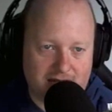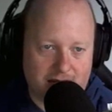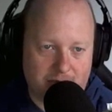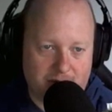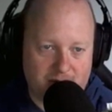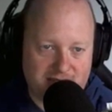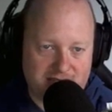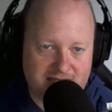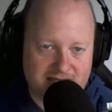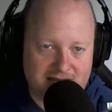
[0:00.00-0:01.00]

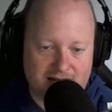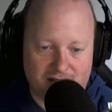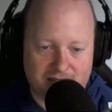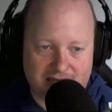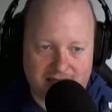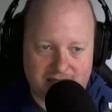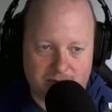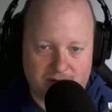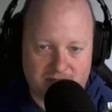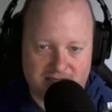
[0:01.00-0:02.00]
it looks like
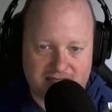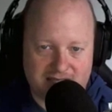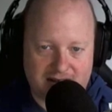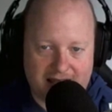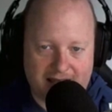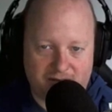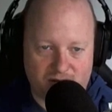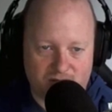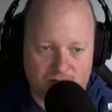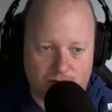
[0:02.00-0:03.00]
it's about 6.5
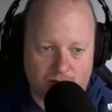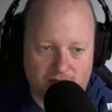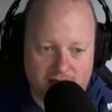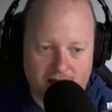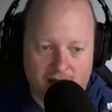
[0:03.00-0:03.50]
years old.